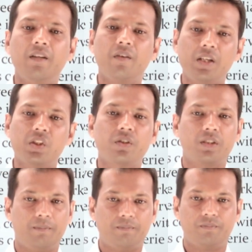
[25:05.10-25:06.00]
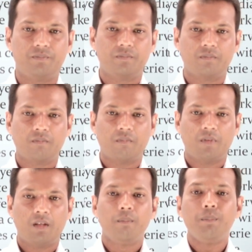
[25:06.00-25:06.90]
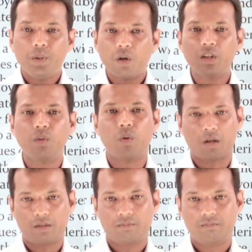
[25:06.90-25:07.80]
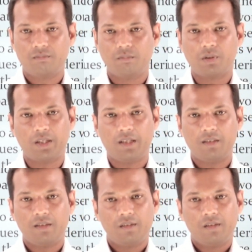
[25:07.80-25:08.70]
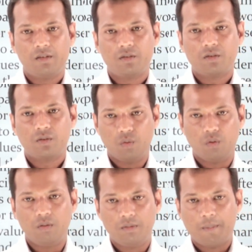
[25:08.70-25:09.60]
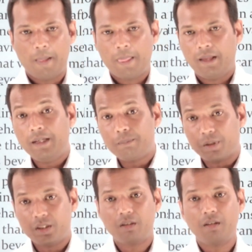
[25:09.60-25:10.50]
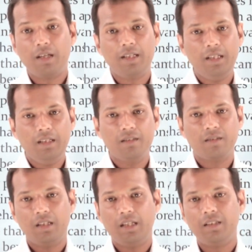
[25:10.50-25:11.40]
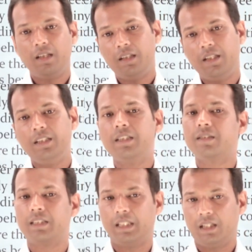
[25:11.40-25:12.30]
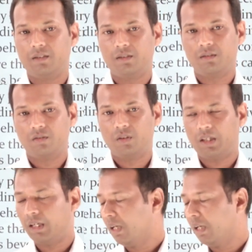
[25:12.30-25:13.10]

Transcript: relationship beyond the work. Okay. So, particularly in the Indian settings. Okay.